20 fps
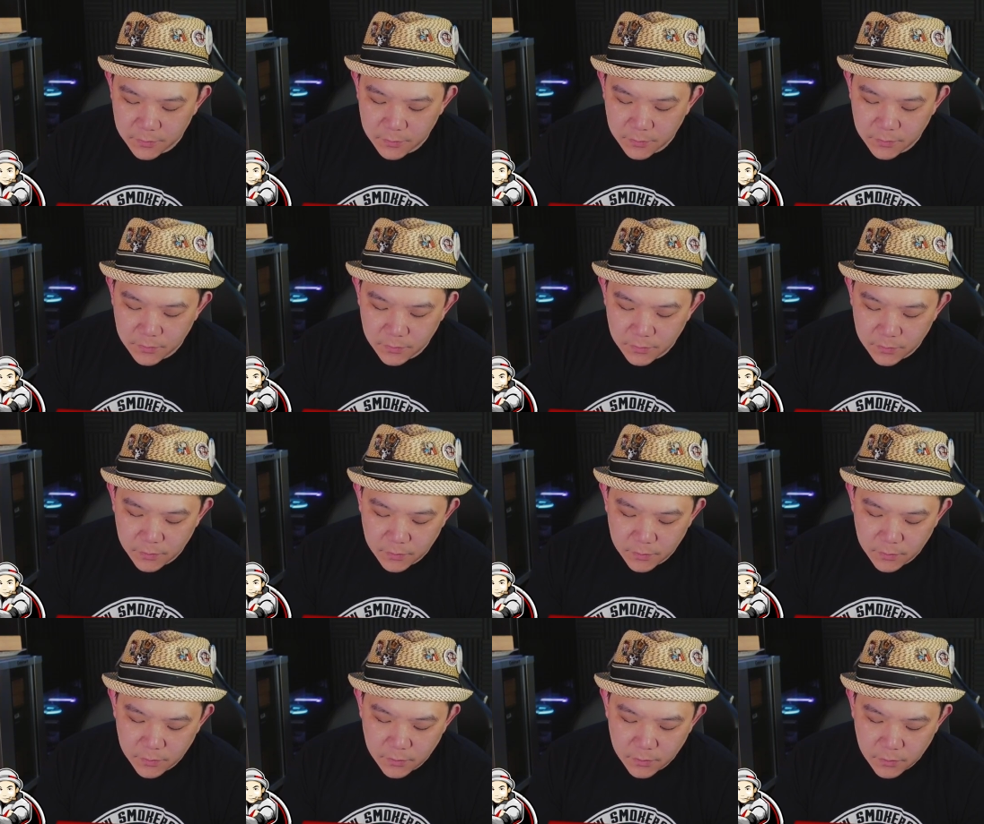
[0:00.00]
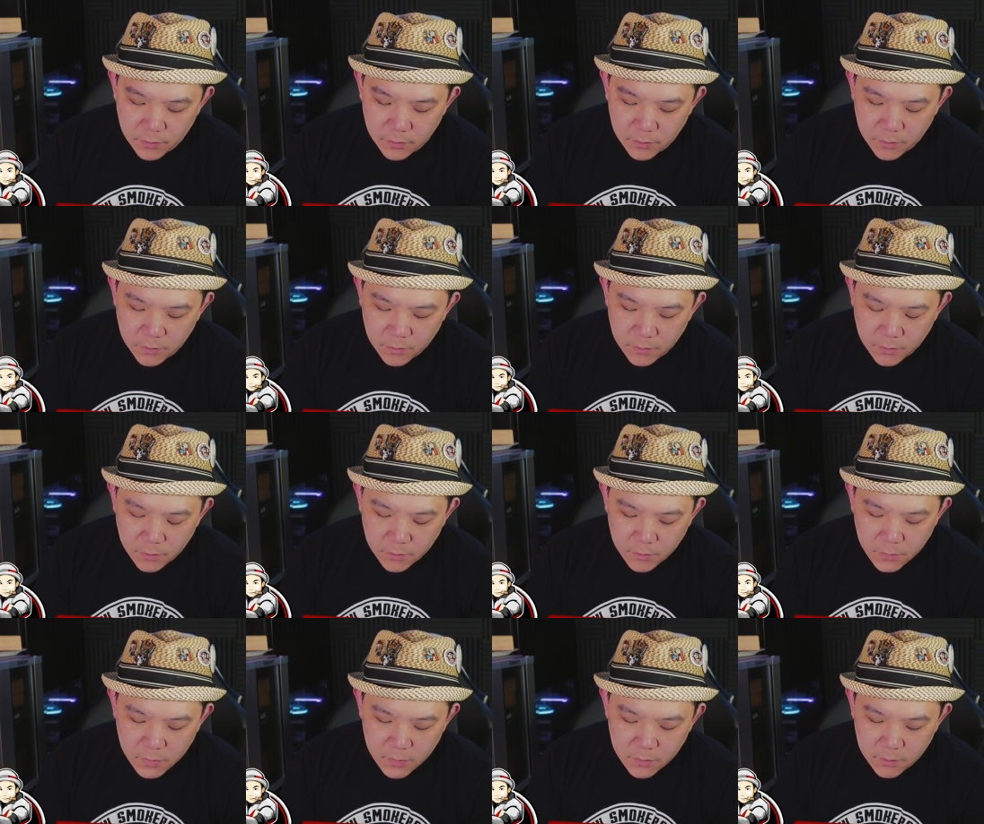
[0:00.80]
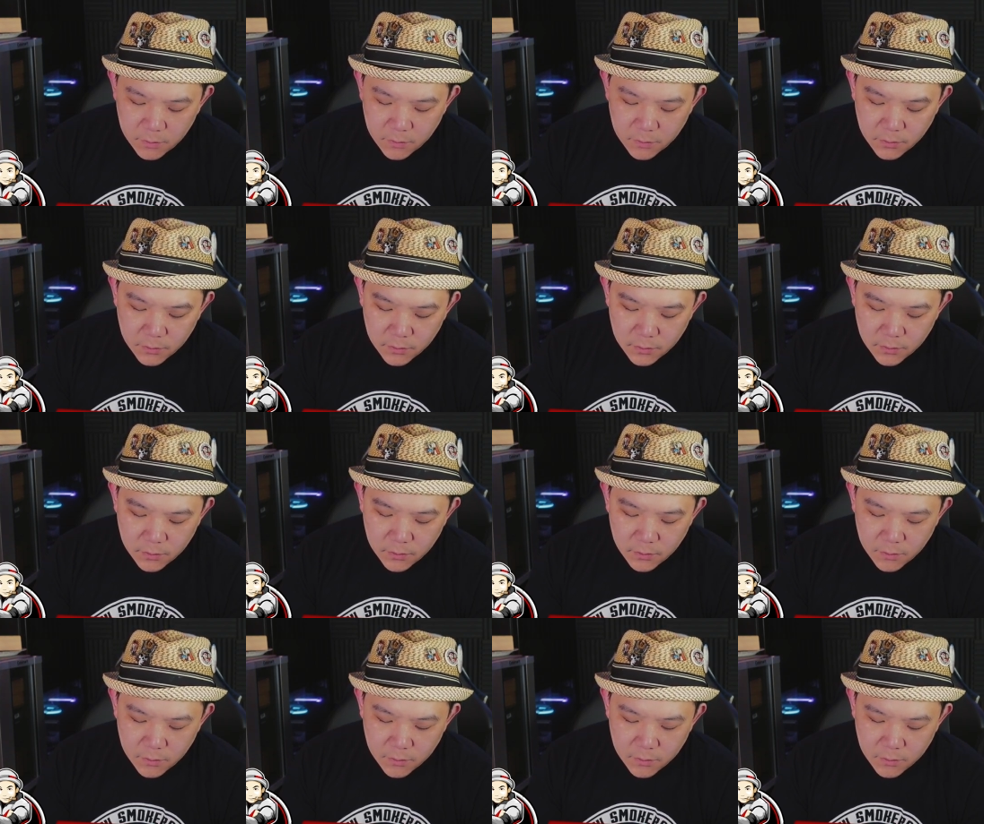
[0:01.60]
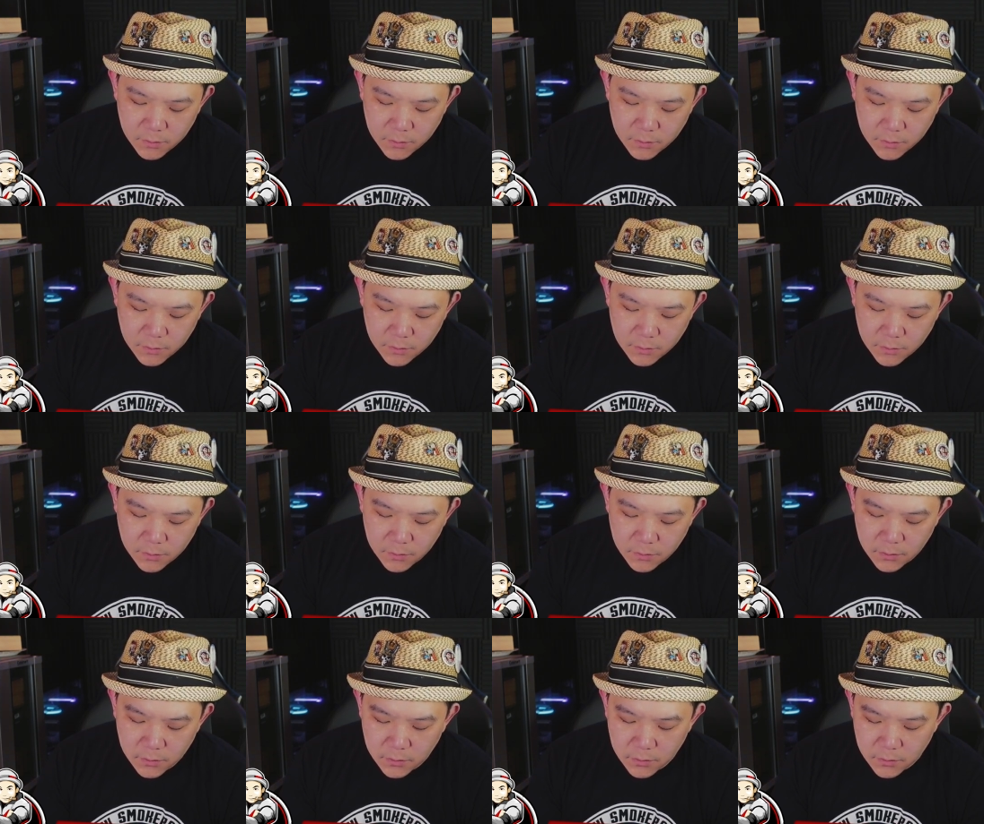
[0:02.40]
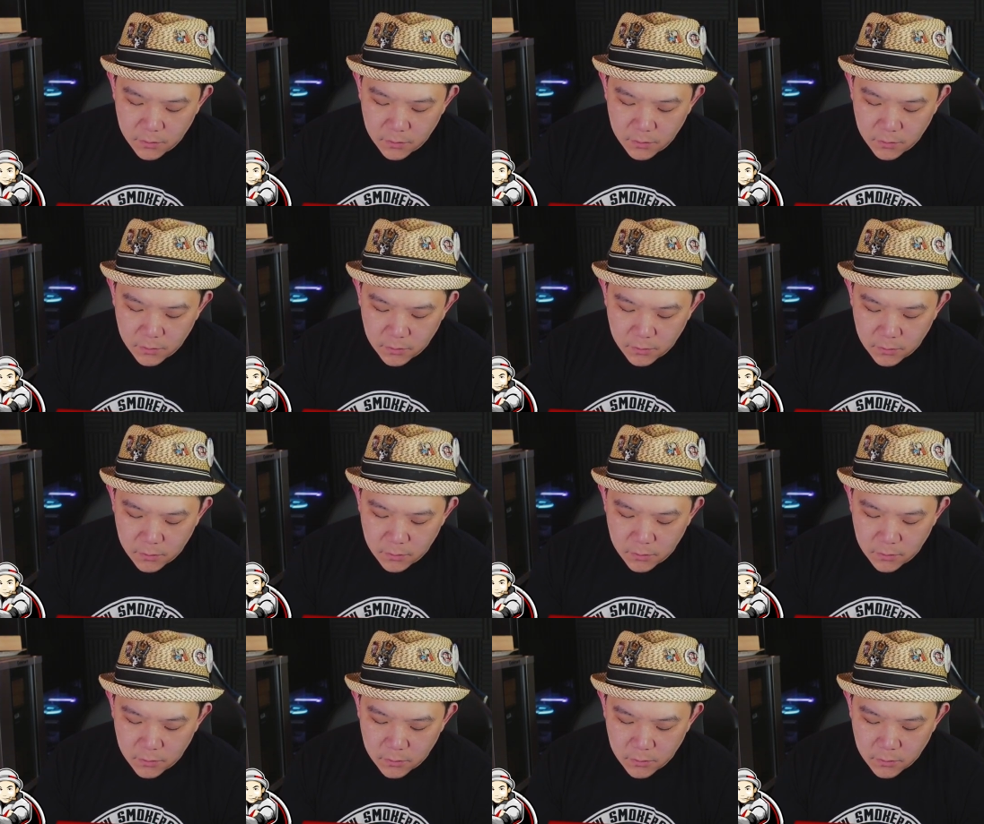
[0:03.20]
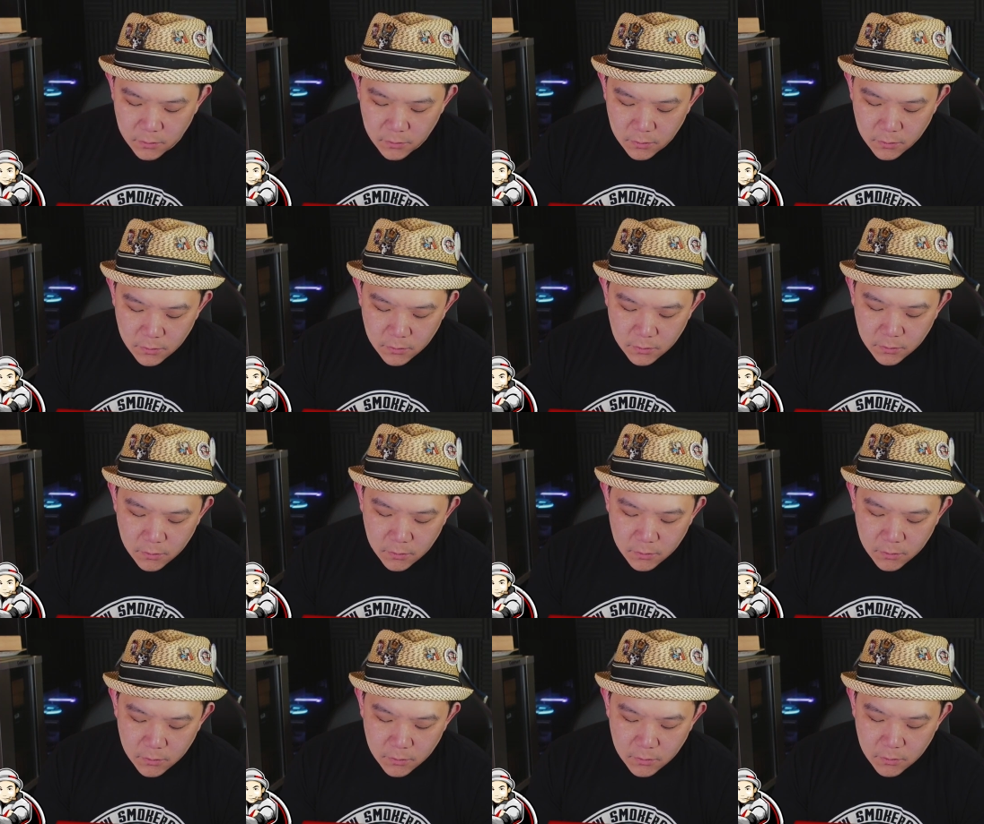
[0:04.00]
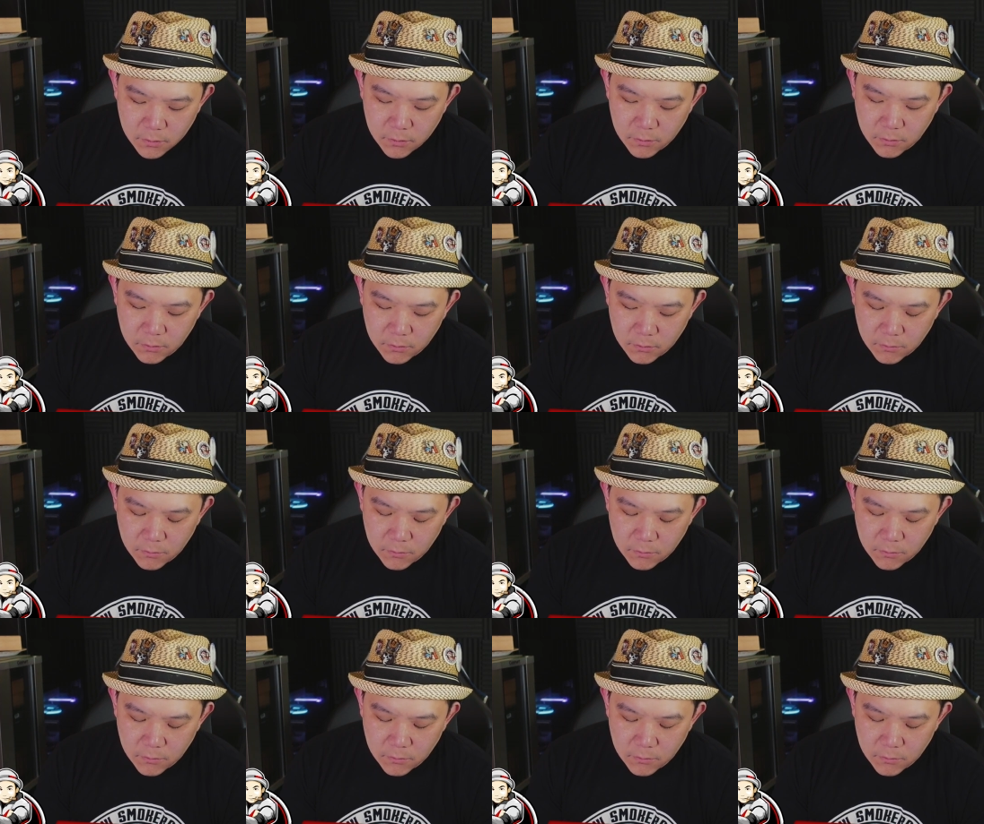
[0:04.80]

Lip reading: No one is speaking in this clip.